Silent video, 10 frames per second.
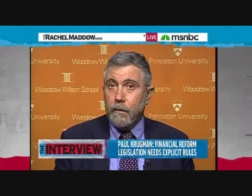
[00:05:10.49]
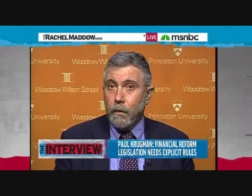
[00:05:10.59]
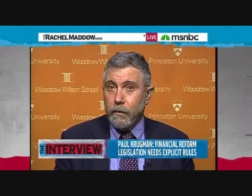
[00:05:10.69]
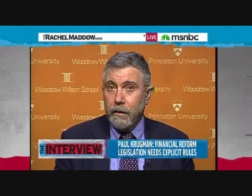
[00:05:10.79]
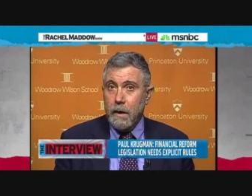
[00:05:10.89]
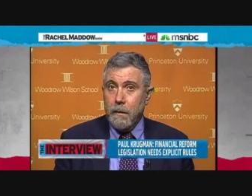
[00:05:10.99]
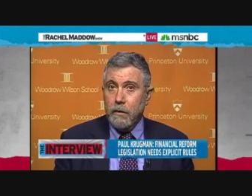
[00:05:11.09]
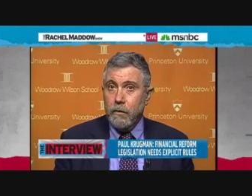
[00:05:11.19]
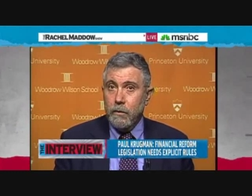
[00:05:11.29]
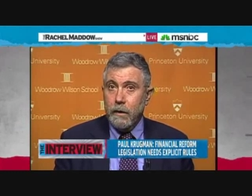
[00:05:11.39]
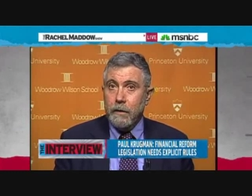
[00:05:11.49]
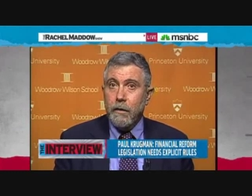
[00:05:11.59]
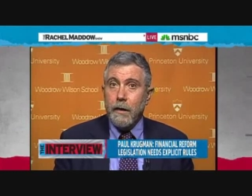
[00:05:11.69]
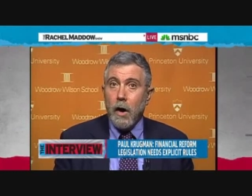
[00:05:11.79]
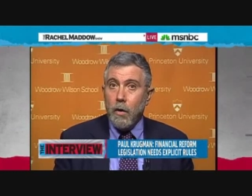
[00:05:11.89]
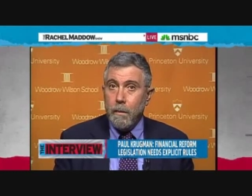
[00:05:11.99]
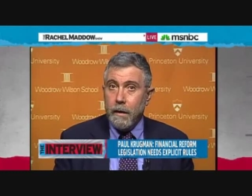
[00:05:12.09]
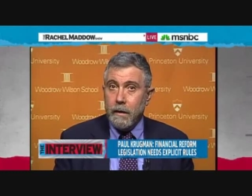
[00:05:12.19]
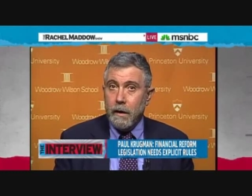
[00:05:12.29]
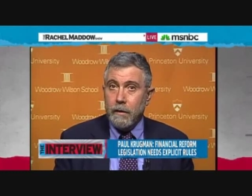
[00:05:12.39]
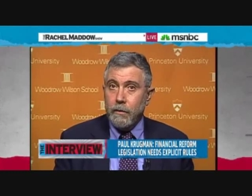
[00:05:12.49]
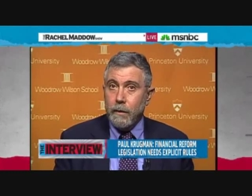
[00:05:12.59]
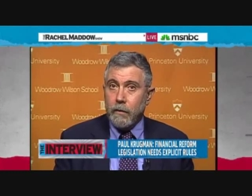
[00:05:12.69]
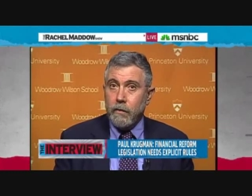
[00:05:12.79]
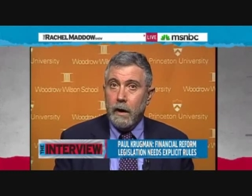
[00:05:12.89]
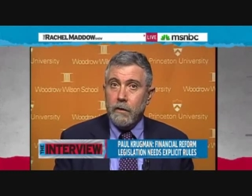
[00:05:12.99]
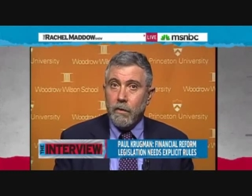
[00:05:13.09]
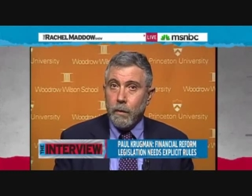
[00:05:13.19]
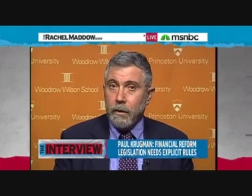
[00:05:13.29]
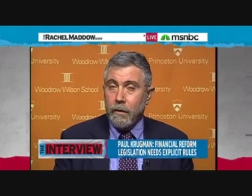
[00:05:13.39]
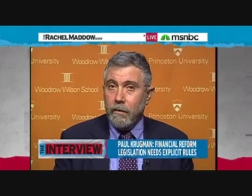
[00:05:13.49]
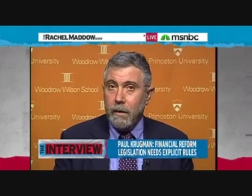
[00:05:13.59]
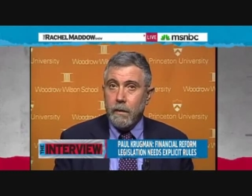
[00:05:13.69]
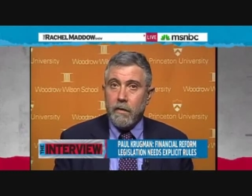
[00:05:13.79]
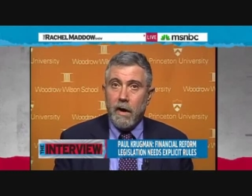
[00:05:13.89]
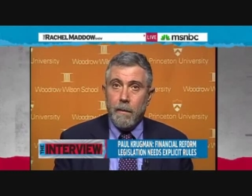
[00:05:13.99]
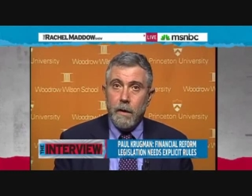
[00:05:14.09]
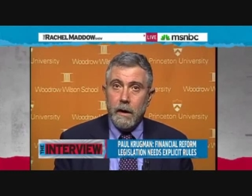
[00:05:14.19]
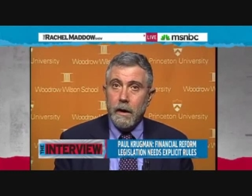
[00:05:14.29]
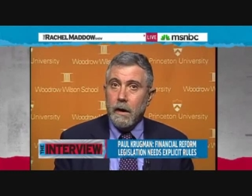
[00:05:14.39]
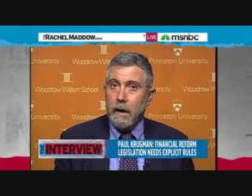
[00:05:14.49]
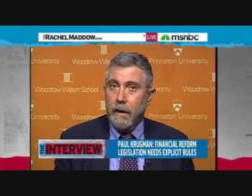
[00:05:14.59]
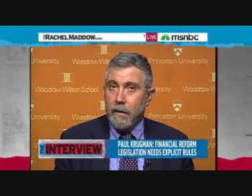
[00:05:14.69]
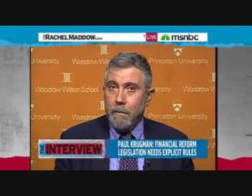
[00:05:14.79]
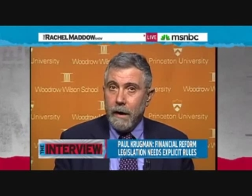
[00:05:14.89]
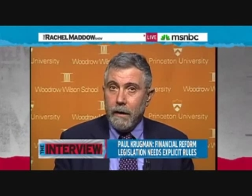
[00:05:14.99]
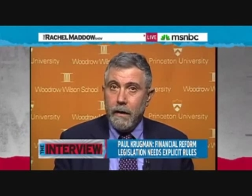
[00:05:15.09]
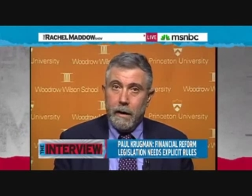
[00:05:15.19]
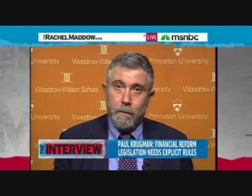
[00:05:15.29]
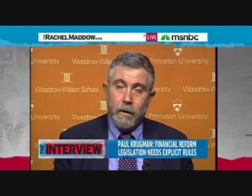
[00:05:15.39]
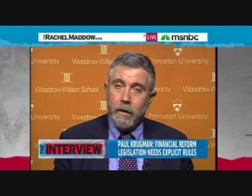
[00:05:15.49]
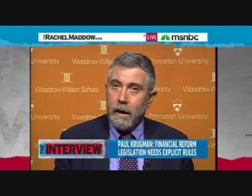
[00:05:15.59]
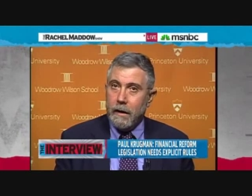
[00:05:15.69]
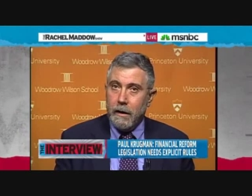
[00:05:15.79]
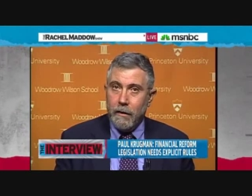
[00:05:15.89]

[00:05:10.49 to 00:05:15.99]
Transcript: forcing them into the open and to exchanges where you can see what's happening, is a big thing. Protecting